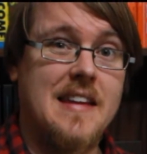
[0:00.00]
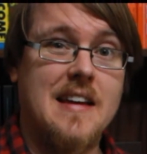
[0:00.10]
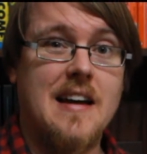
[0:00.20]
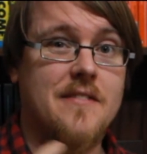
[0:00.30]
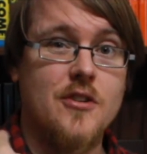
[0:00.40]
They
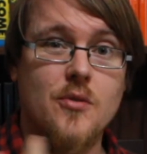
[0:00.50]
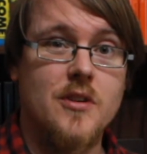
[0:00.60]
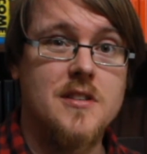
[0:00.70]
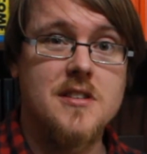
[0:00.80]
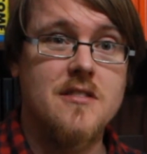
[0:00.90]
have no
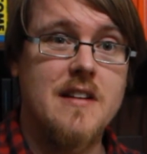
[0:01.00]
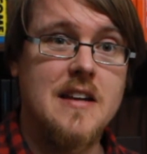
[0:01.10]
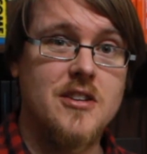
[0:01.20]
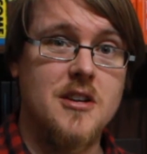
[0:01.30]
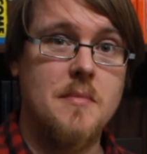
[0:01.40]

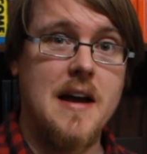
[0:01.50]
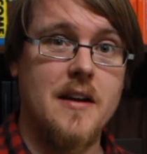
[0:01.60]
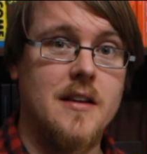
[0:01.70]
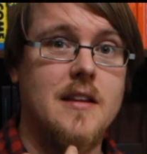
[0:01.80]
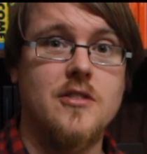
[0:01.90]
consideration
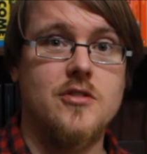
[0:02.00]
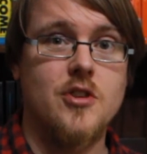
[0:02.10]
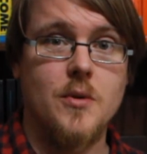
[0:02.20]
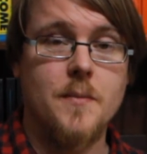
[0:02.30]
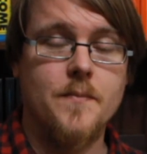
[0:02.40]
about it. They just
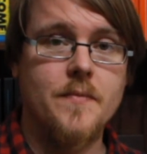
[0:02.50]
do it.